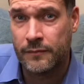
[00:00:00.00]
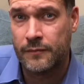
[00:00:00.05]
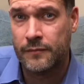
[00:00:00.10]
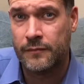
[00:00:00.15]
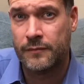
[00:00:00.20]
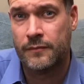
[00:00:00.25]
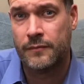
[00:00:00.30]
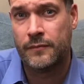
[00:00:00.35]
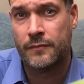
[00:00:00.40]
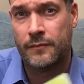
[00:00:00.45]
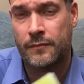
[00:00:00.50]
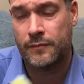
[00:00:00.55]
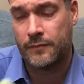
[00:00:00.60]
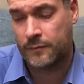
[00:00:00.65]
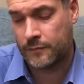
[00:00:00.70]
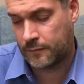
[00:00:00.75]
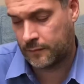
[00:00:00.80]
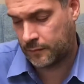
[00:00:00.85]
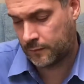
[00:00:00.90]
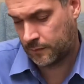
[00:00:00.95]

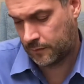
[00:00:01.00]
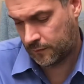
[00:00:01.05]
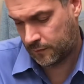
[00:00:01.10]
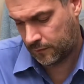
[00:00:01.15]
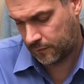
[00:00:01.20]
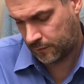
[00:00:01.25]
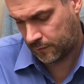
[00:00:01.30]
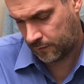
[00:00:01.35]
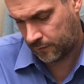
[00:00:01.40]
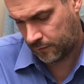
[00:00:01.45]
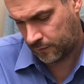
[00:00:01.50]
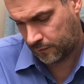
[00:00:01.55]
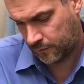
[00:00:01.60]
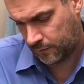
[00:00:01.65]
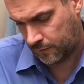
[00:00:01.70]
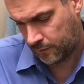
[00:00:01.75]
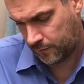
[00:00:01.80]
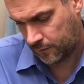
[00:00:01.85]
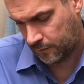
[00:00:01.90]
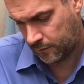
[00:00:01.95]

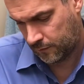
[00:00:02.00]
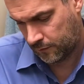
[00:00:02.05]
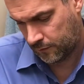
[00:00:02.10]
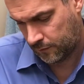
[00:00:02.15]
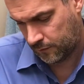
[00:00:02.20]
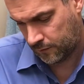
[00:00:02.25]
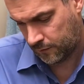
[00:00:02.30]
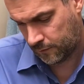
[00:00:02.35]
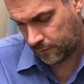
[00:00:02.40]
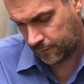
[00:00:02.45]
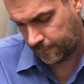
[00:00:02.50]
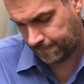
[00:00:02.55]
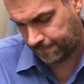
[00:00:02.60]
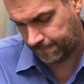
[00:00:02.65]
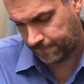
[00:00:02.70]
Nothing is said.